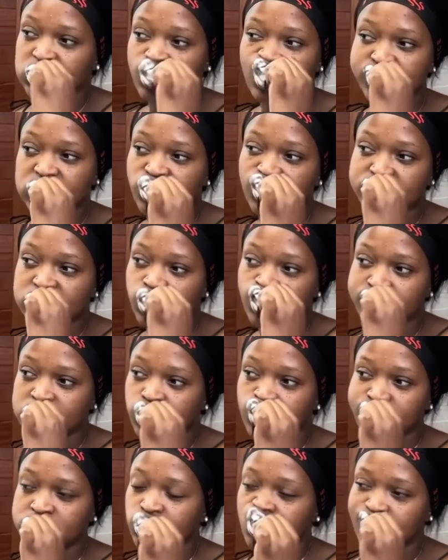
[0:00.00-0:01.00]
I'm gonna find
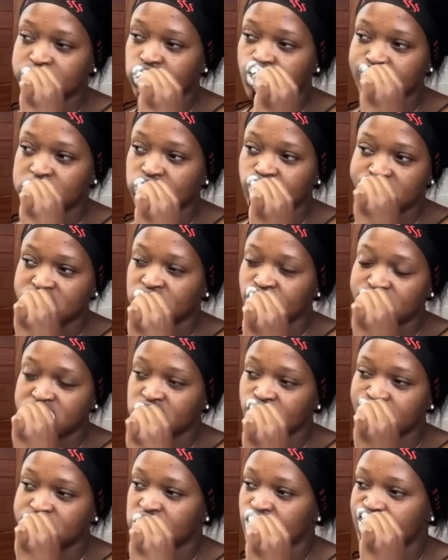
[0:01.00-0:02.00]
no drive. Damn,
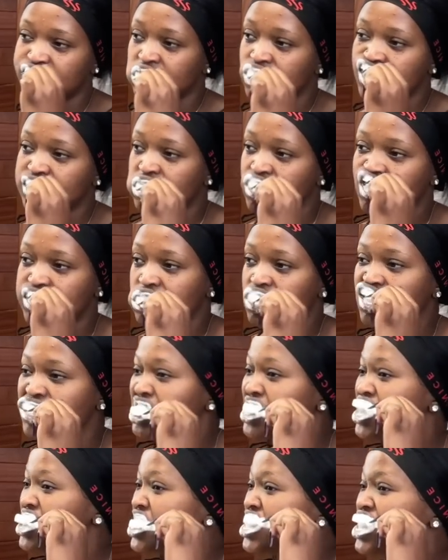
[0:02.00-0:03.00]
they work me so damn